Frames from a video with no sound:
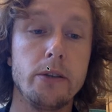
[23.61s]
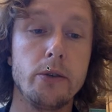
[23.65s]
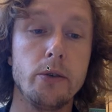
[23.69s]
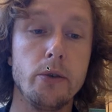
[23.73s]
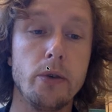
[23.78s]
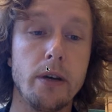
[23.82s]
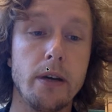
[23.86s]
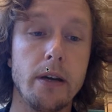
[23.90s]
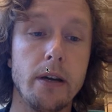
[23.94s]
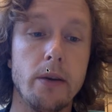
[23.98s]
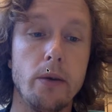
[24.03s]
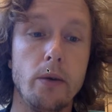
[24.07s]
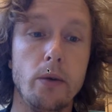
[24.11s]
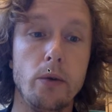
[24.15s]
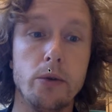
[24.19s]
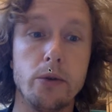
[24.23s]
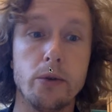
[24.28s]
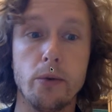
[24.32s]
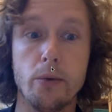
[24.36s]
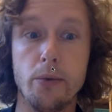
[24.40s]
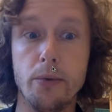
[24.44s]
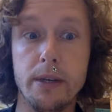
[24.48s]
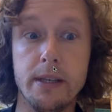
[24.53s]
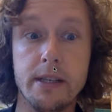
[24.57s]
so you can
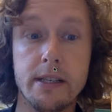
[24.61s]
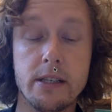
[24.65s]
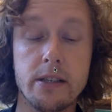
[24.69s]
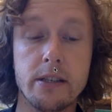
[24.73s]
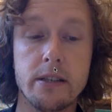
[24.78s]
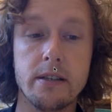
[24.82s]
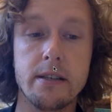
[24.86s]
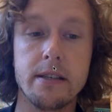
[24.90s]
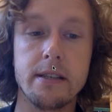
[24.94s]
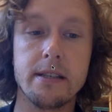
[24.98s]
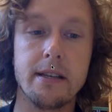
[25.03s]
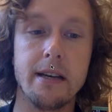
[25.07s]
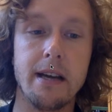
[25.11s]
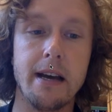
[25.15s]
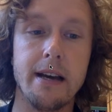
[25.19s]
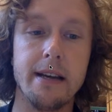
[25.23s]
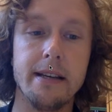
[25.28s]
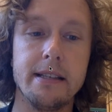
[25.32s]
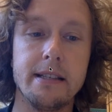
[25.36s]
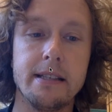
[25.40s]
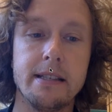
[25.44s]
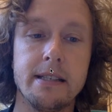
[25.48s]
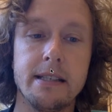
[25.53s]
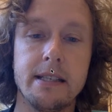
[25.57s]
also reach the
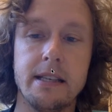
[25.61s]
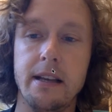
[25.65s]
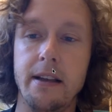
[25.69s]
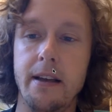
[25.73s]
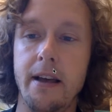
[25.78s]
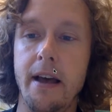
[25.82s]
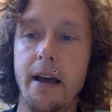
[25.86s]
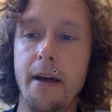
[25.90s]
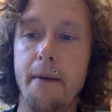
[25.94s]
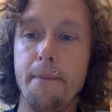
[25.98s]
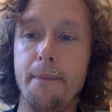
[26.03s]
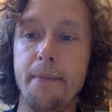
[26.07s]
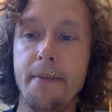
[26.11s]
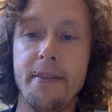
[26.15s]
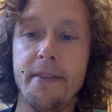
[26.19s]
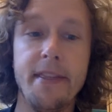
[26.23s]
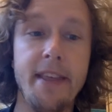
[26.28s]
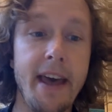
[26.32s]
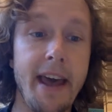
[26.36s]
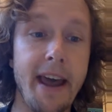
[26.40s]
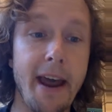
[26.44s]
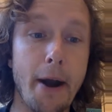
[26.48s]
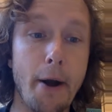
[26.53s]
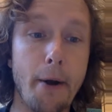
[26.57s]
slides
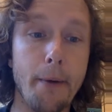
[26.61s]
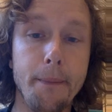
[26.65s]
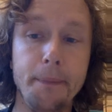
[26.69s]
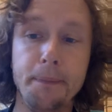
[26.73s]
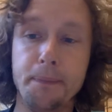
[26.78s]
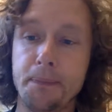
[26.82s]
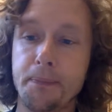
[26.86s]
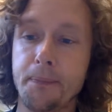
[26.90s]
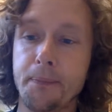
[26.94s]
there.